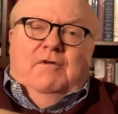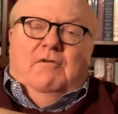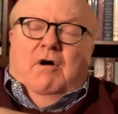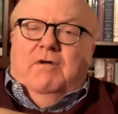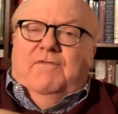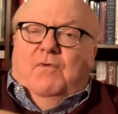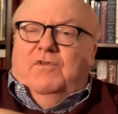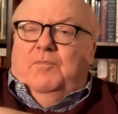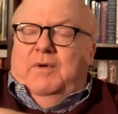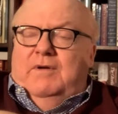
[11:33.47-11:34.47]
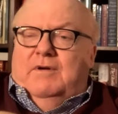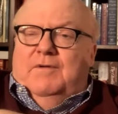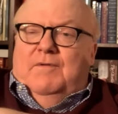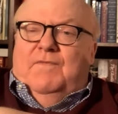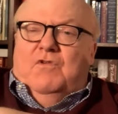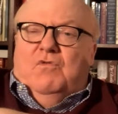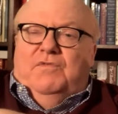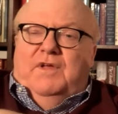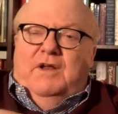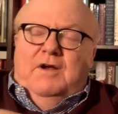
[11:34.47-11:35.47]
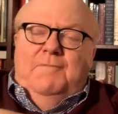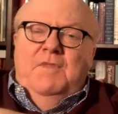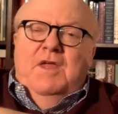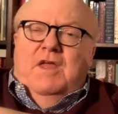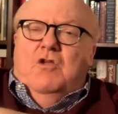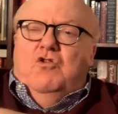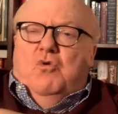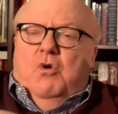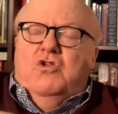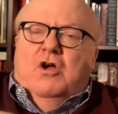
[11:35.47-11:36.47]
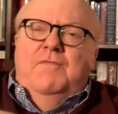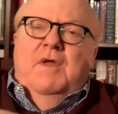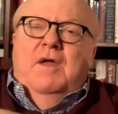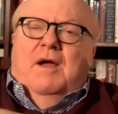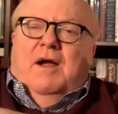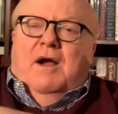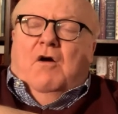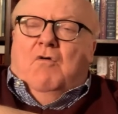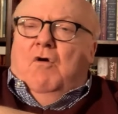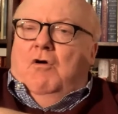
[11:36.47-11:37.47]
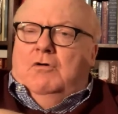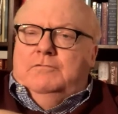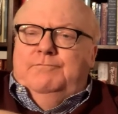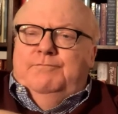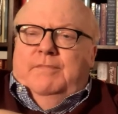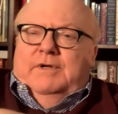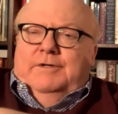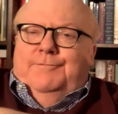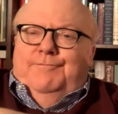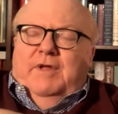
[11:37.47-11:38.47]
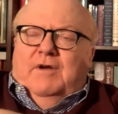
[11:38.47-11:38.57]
law enforcement uh, officials in in Georgia uh, are all um,